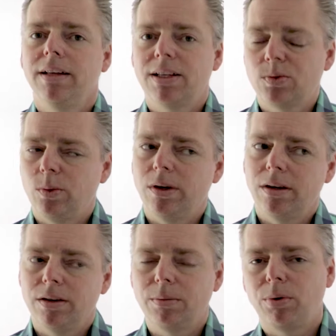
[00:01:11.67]
that's
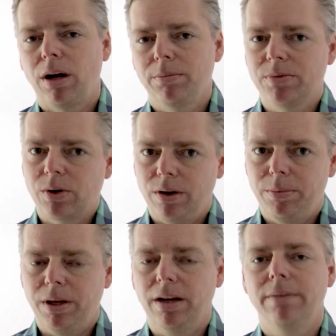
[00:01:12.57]
where the problems
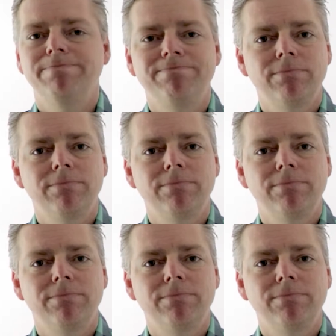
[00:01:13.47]
creep in.